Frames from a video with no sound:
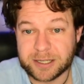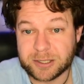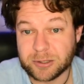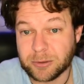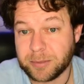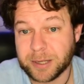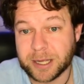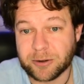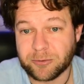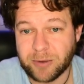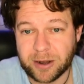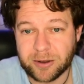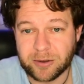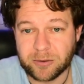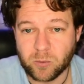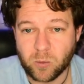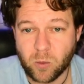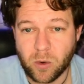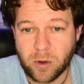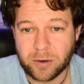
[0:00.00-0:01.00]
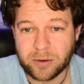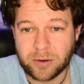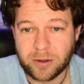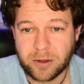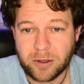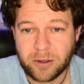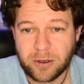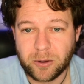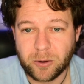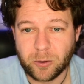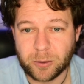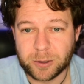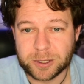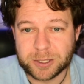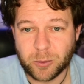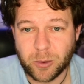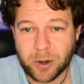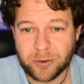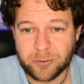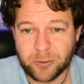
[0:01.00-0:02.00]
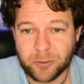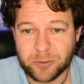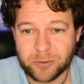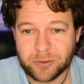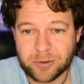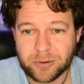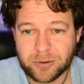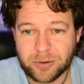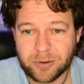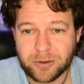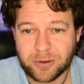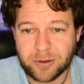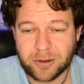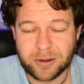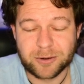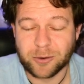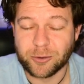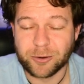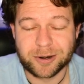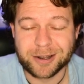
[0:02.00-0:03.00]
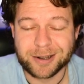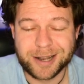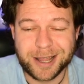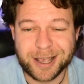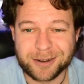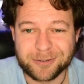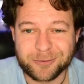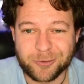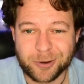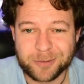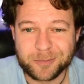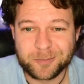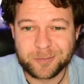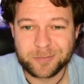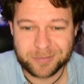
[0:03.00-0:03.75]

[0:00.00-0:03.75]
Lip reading: So pick a random 1 or a square root, or a -1.